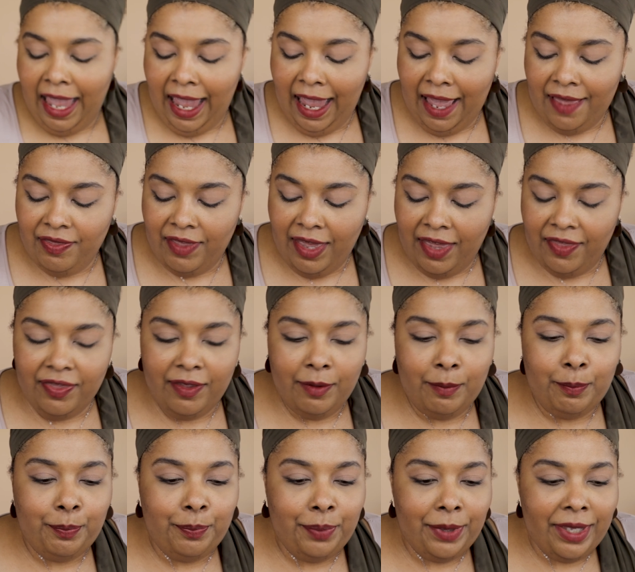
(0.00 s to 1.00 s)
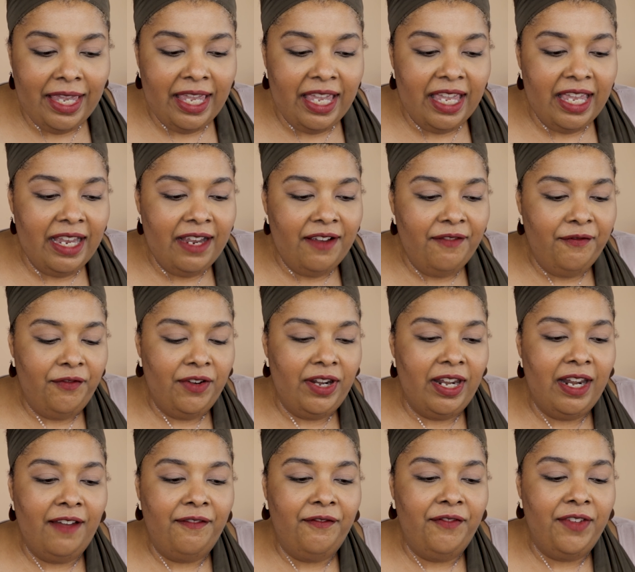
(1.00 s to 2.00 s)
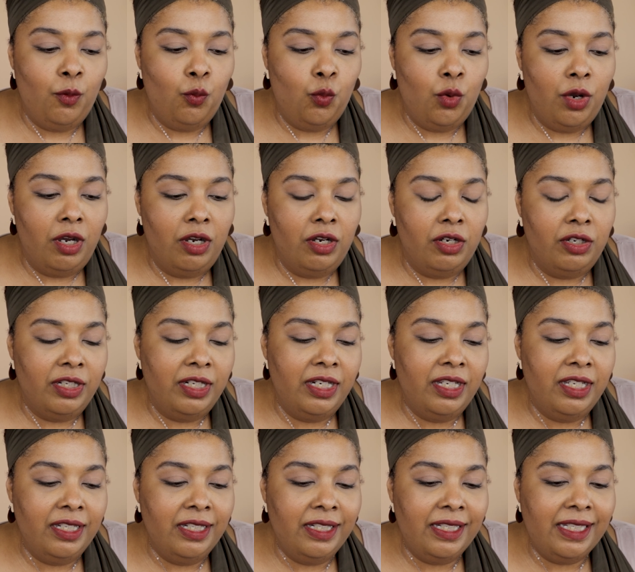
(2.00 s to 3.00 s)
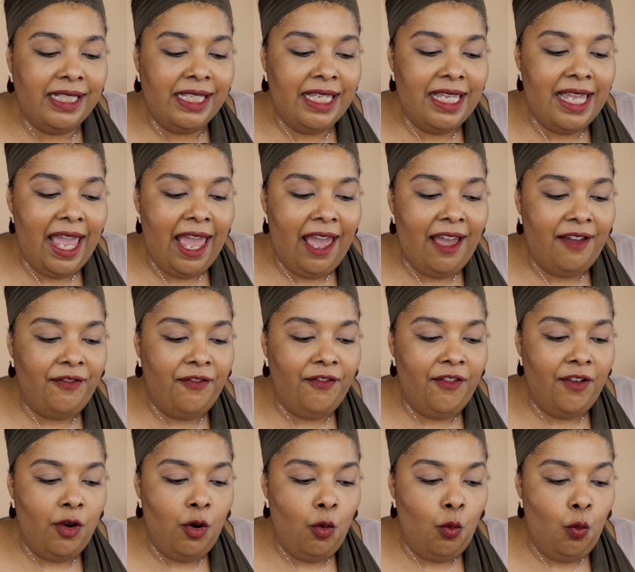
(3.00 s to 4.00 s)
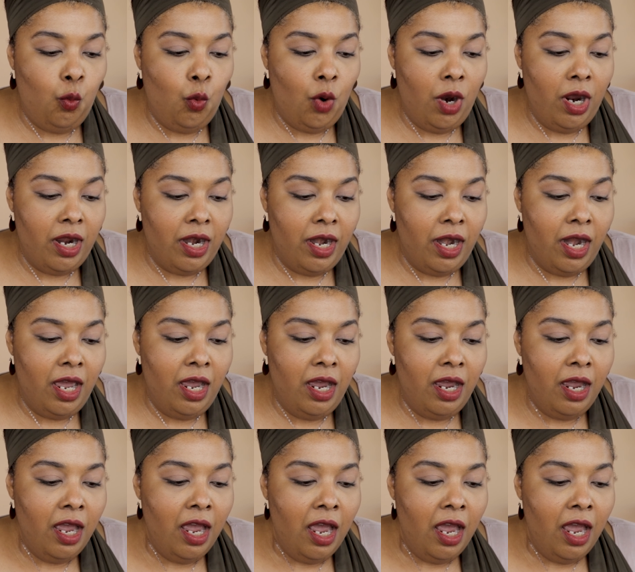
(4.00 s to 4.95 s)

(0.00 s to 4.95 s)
And then the big fluffy one, TF1,